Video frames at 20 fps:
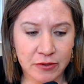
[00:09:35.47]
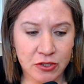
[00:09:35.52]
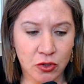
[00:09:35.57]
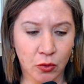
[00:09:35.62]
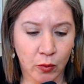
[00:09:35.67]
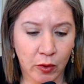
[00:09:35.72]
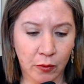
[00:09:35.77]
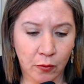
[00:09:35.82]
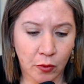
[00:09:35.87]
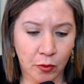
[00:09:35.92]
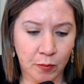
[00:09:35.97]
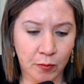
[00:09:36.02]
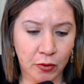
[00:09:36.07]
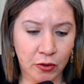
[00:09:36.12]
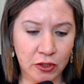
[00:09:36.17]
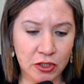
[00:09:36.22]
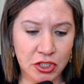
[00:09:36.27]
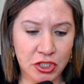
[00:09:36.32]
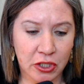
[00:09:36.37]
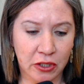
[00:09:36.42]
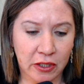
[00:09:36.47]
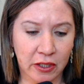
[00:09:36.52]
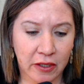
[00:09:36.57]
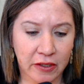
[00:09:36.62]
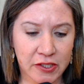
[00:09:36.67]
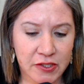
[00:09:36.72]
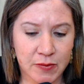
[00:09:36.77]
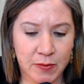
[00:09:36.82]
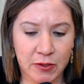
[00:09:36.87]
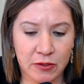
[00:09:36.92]
So we will push our
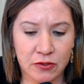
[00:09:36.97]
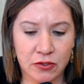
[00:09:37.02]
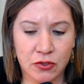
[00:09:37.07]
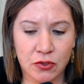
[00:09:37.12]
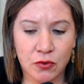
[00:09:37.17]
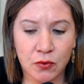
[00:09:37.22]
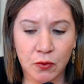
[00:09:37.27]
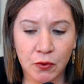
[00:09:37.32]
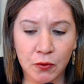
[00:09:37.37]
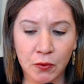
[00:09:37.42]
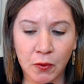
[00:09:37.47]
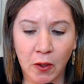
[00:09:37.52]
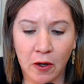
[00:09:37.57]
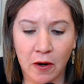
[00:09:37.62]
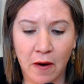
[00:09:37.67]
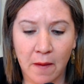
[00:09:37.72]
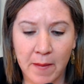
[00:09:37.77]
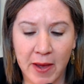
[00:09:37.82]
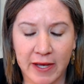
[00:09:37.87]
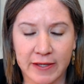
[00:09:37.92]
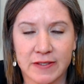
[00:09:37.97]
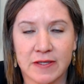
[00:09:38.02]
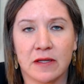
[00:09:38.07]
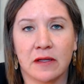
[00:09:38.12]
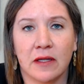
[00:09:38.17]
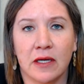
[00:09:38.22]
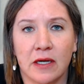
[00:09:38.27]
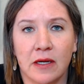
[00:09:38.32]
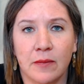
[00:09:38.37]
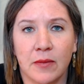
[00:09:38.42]
husbands through our
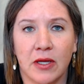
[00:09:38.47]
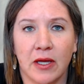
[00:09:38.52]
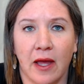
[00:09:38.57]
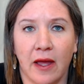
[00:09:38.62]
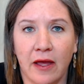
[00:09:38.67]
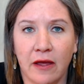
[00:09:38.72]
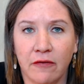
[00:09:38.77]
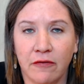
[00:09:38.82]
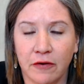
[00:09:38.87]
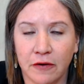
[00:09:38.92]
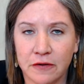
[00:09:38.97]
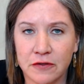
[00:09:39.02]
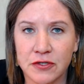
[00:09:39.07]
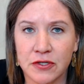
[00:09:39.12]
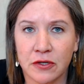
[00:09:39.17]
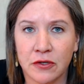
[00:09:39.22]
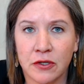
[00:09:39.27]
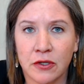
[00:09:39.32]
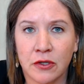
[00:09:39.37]
emasculating behaviors